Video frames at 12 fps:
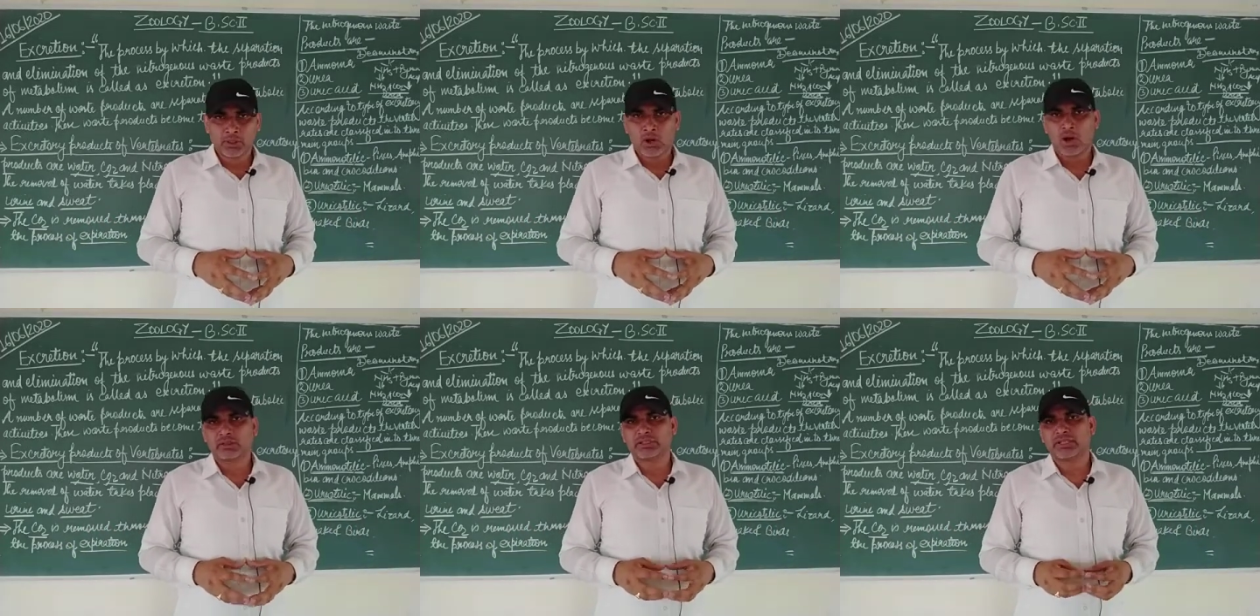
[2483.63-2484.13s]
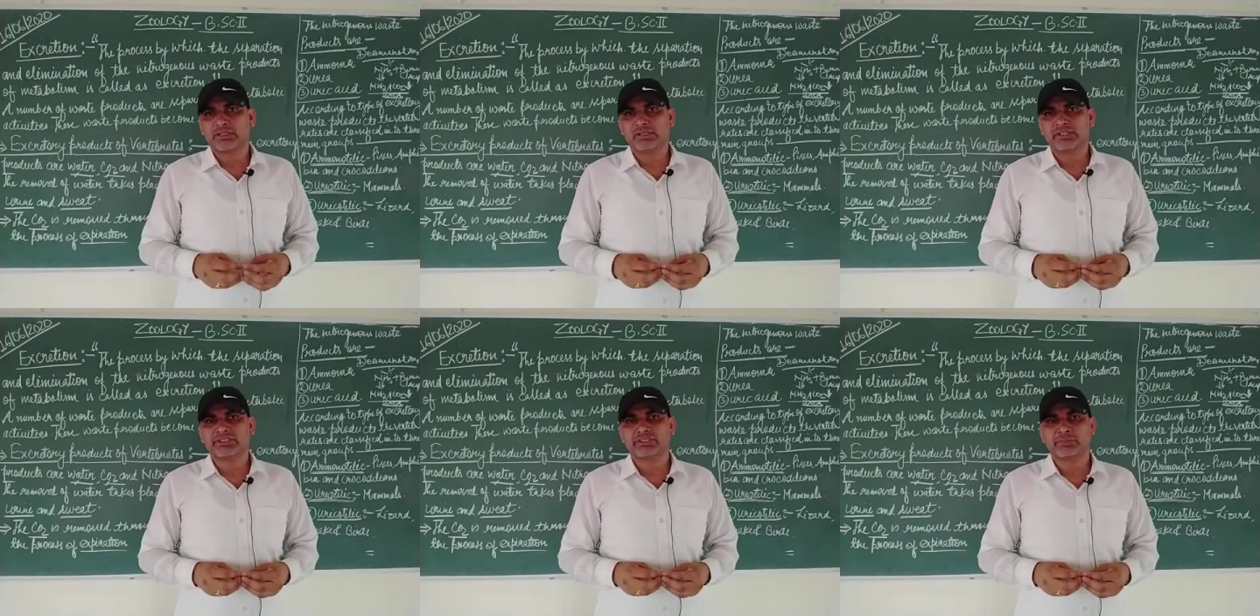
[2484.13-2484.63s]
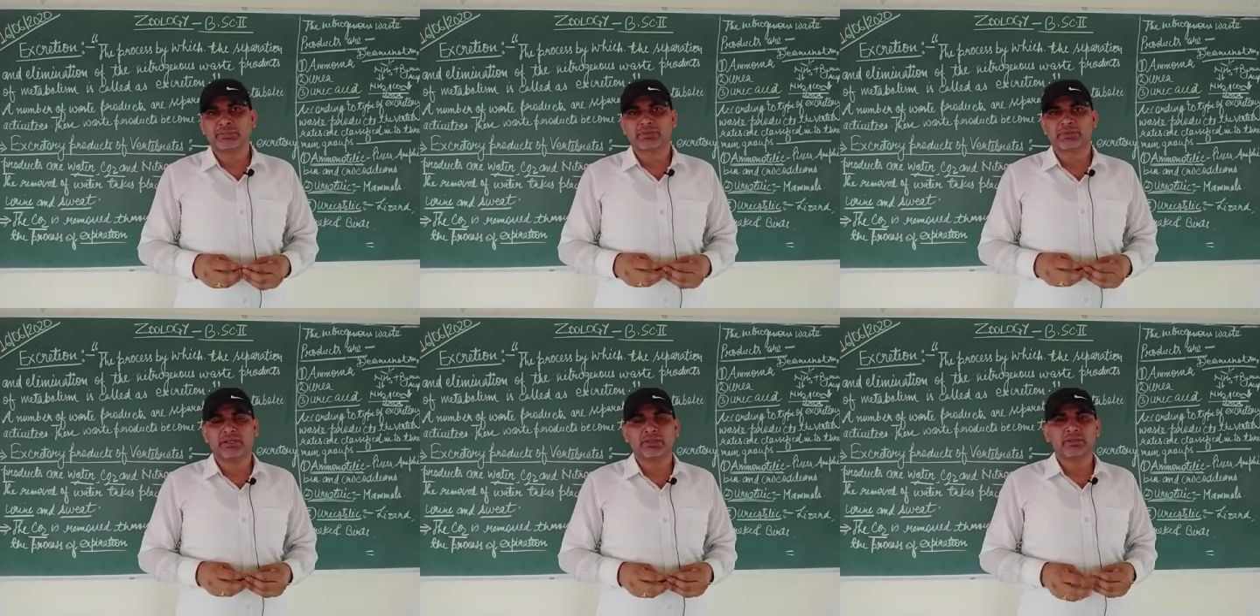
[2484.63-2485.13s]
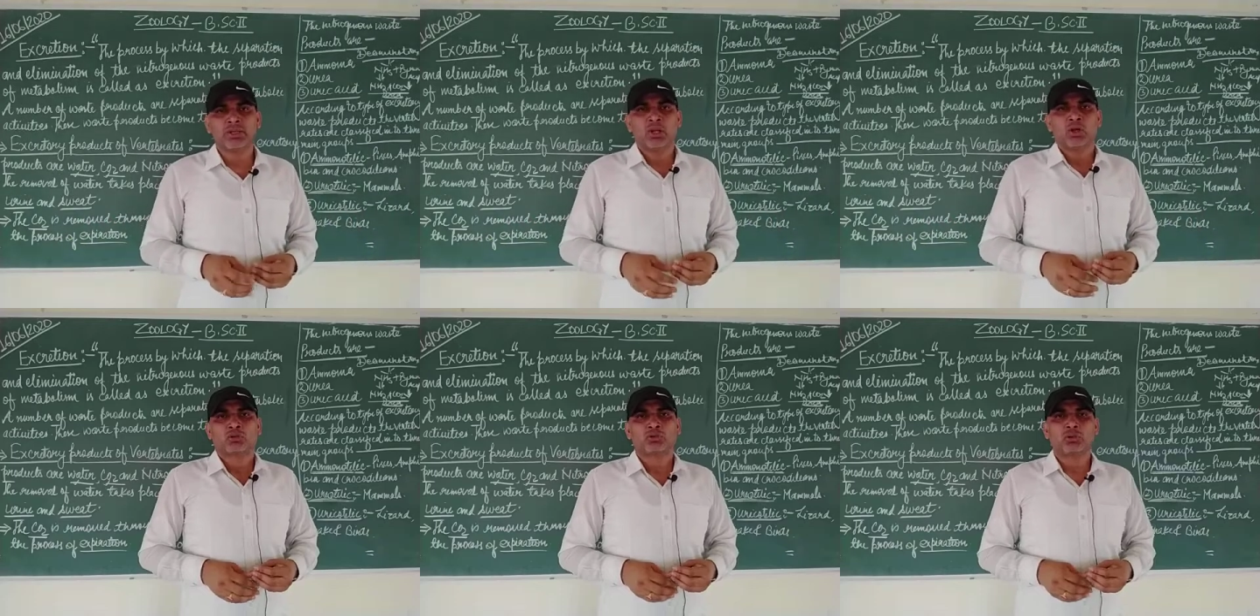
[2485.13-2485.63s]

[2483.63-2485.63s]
or the kidneys is present,